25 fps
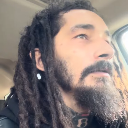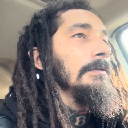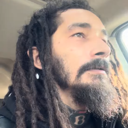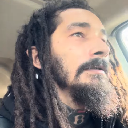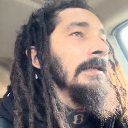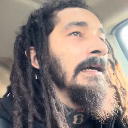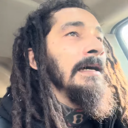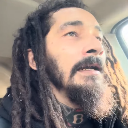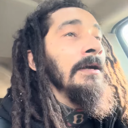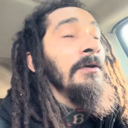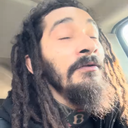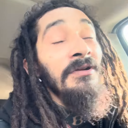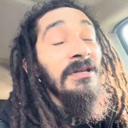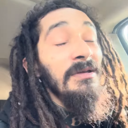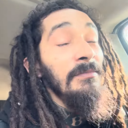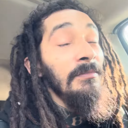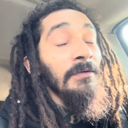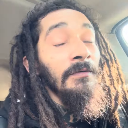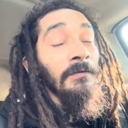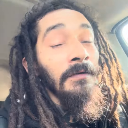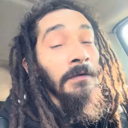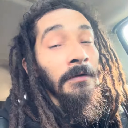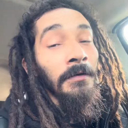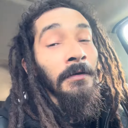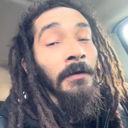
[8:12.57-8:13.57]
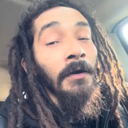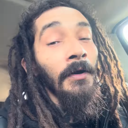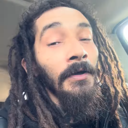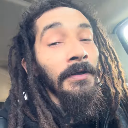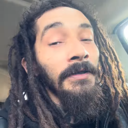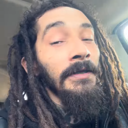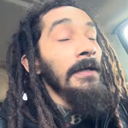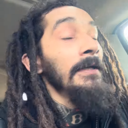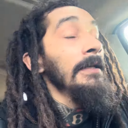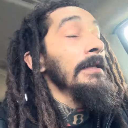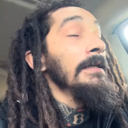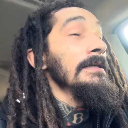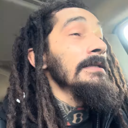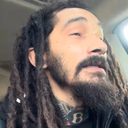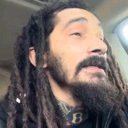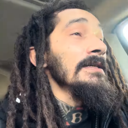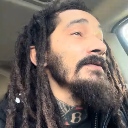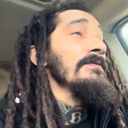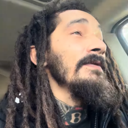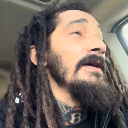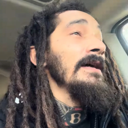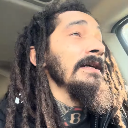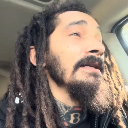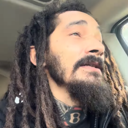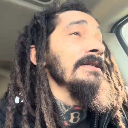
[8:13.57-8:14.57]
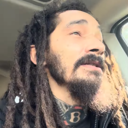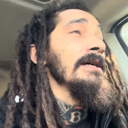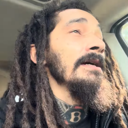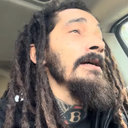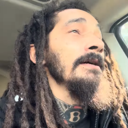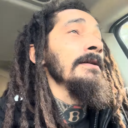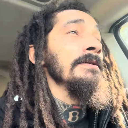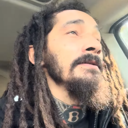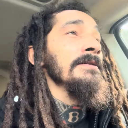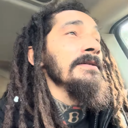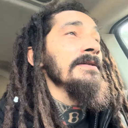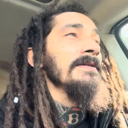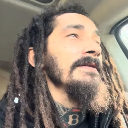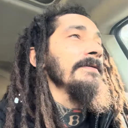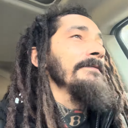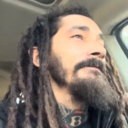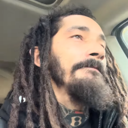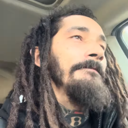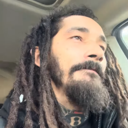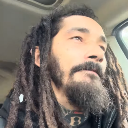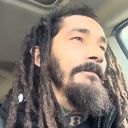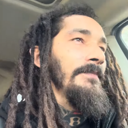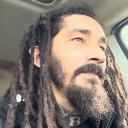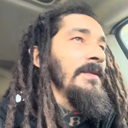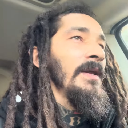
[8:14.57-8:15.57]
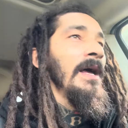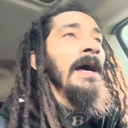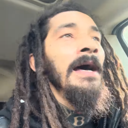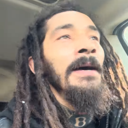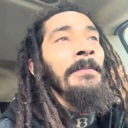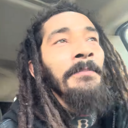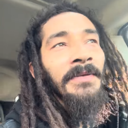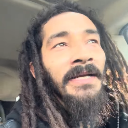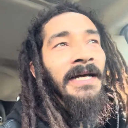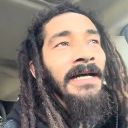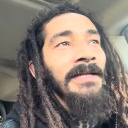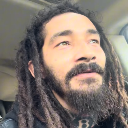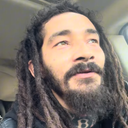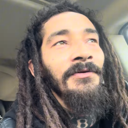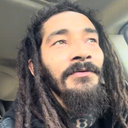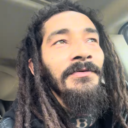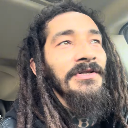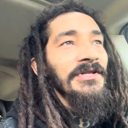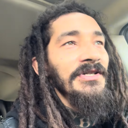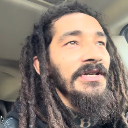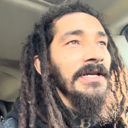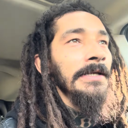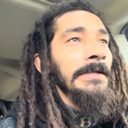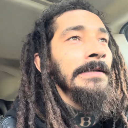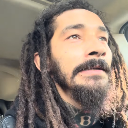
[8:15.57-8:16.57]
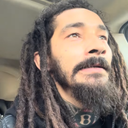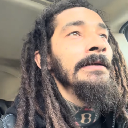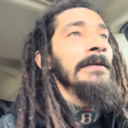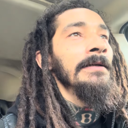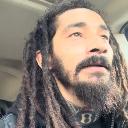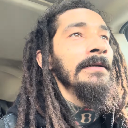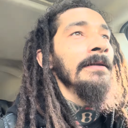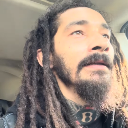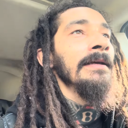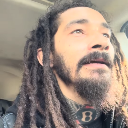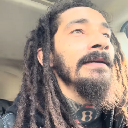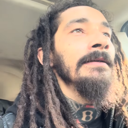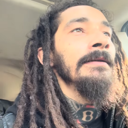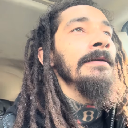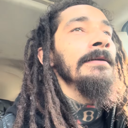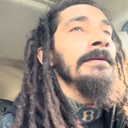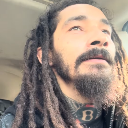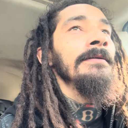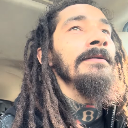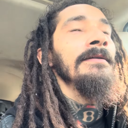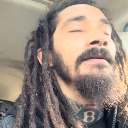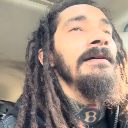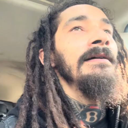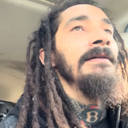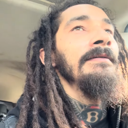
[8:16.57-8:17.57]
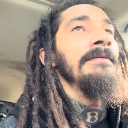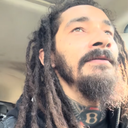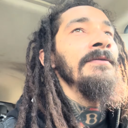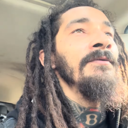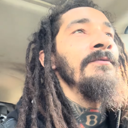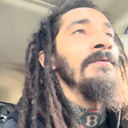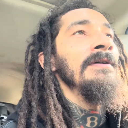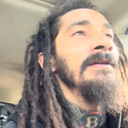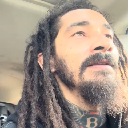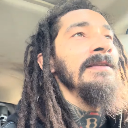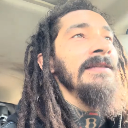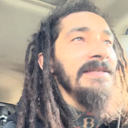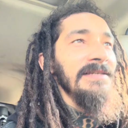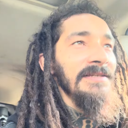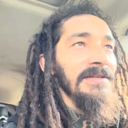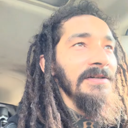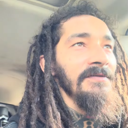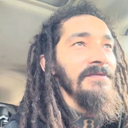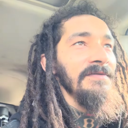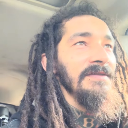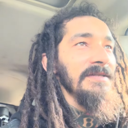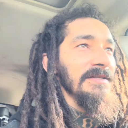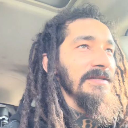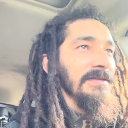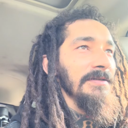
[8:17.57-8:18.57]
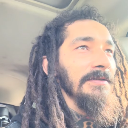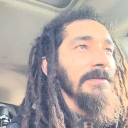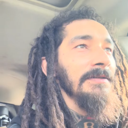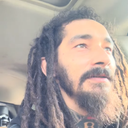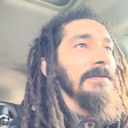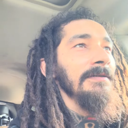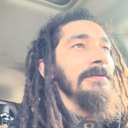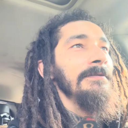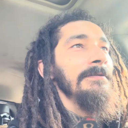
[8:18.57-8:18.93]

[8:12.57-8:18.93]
Now, don't get me wrong, all y'all niggas is rocking Chinas. I'm not throwing shade or nothing like that. The wheel itself just sucks.